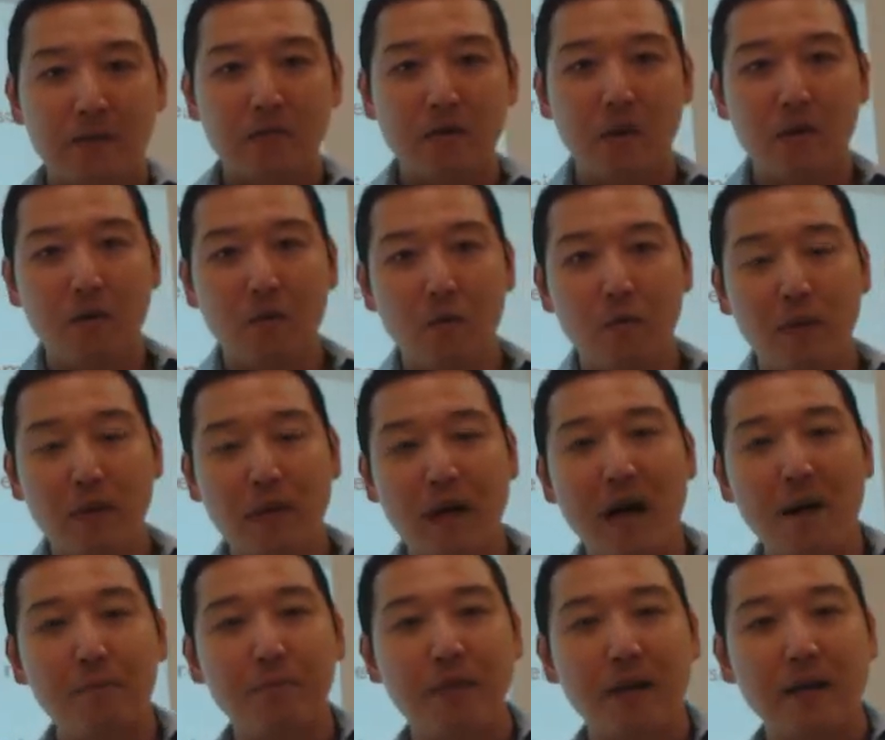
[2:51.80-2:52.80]
So we
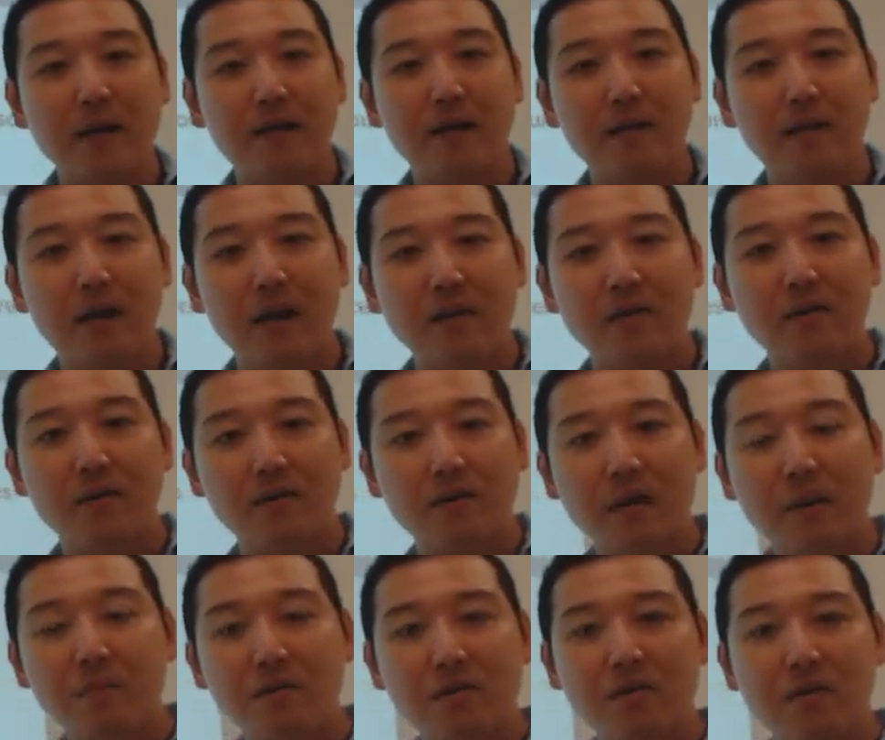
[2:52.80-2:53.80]
operate under an
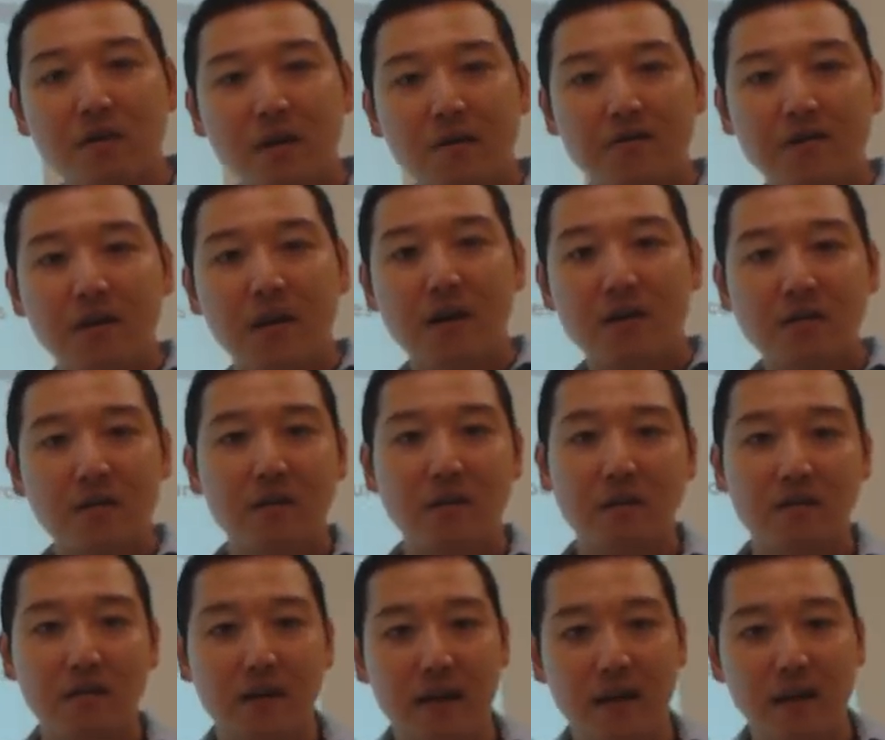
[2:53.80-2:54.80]
assumption of
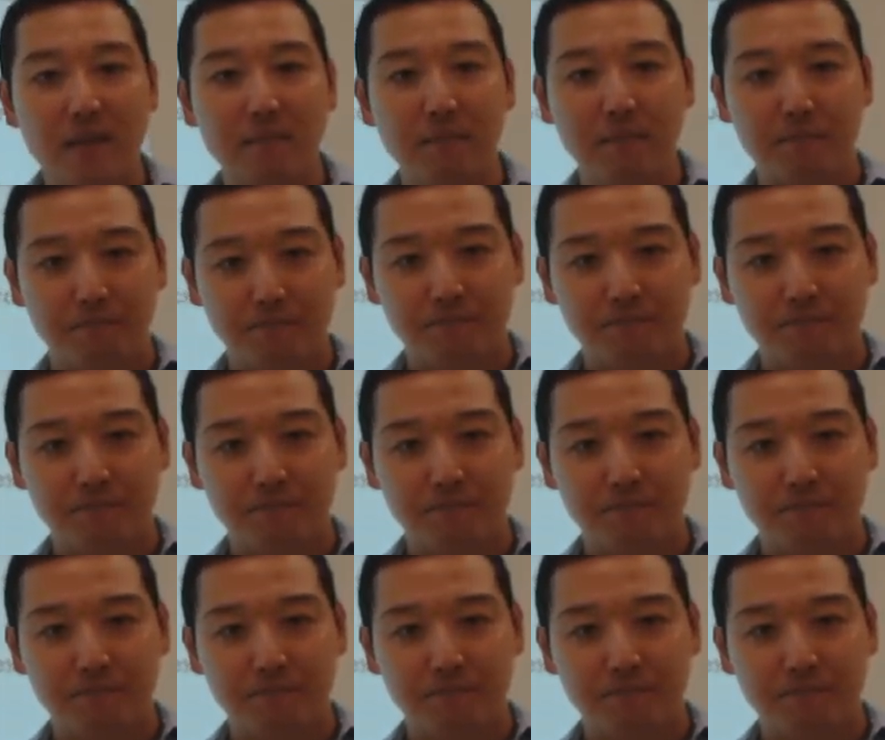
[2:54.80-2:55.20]
scarcity today,